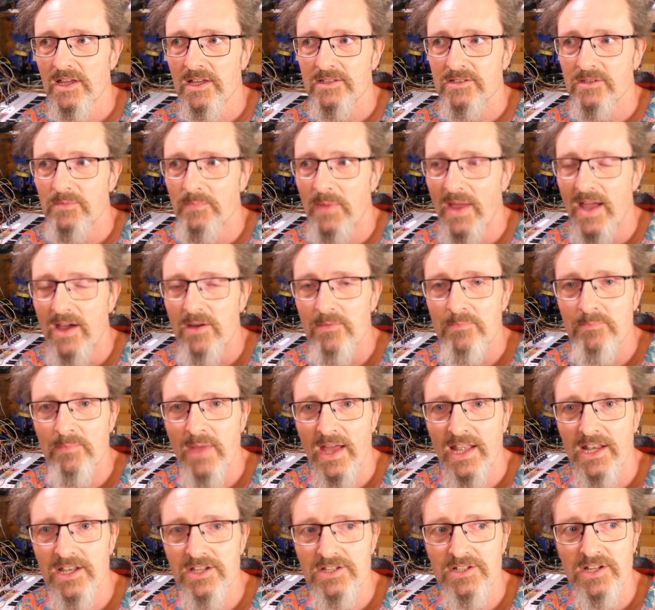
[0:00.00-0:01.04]
It's about
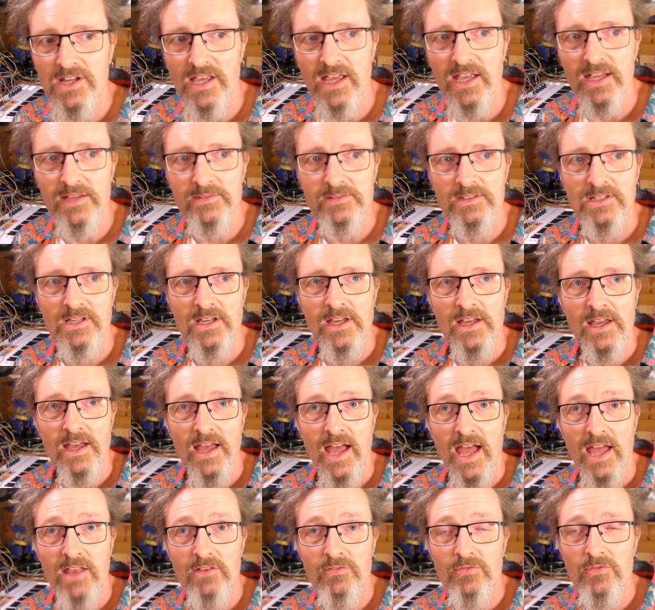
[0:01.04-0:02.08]
managing it.
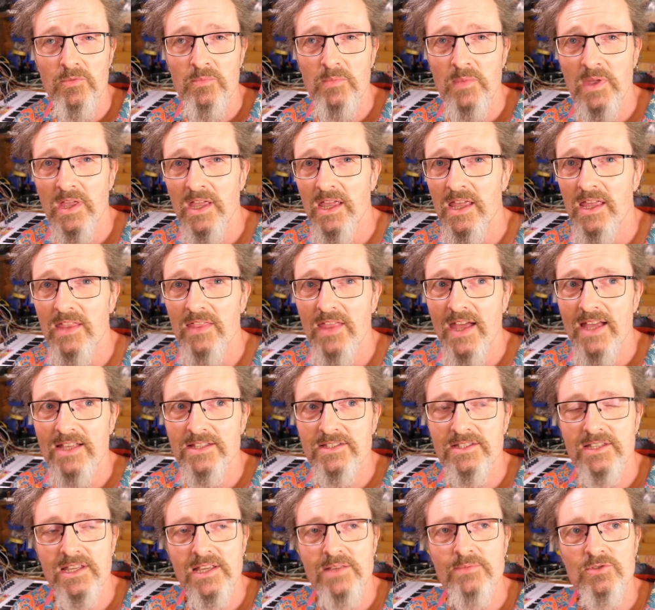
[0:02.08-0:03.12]
And for me, that
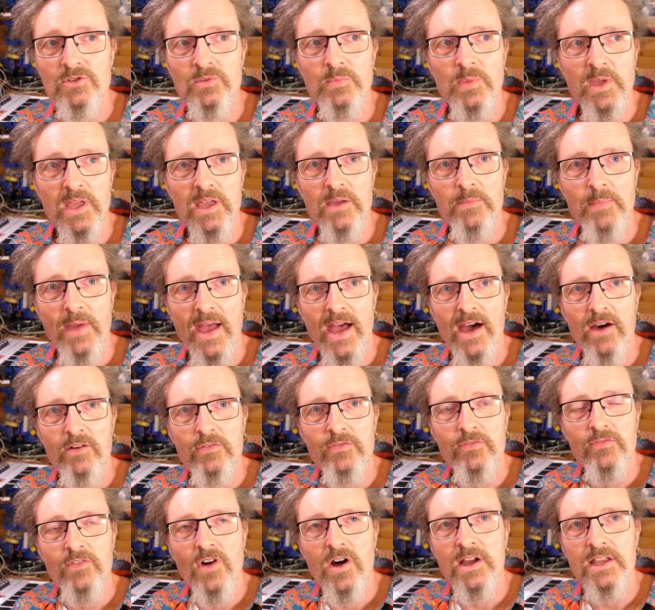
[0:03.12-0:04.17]
seems to be about
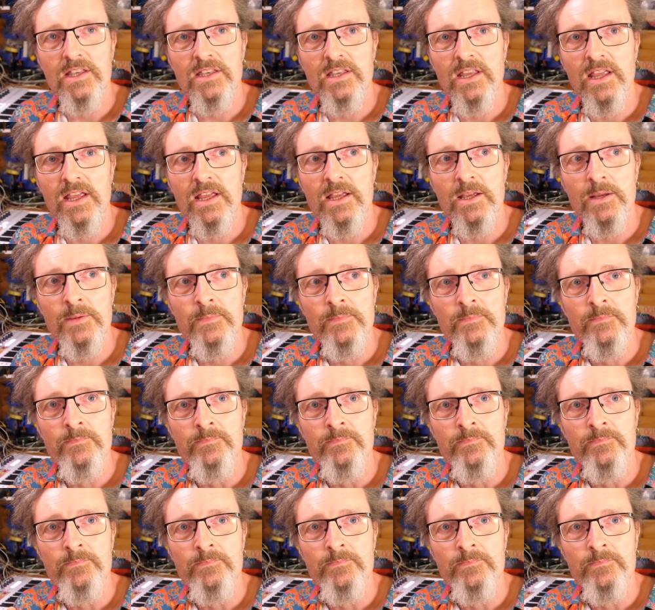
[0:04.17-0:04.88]
finding